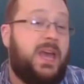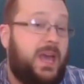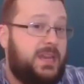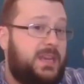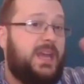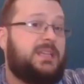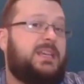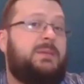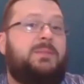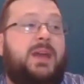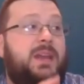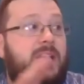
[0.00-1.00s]
And yes,
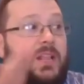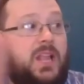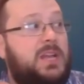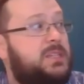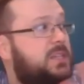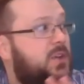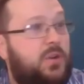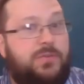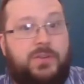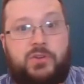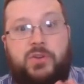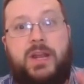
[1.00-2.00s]
I'm kind of glossing
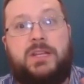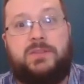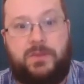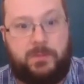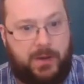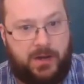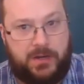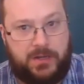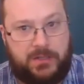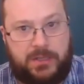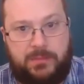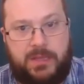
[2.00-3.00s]
over transfer
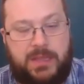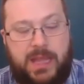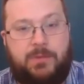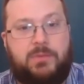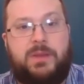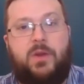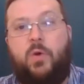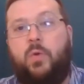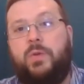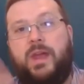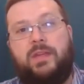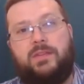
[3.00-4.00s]
partners. I mean, that would be a
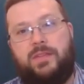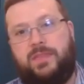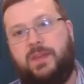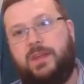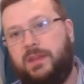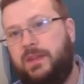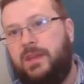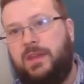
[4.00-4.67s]
whole nother thing.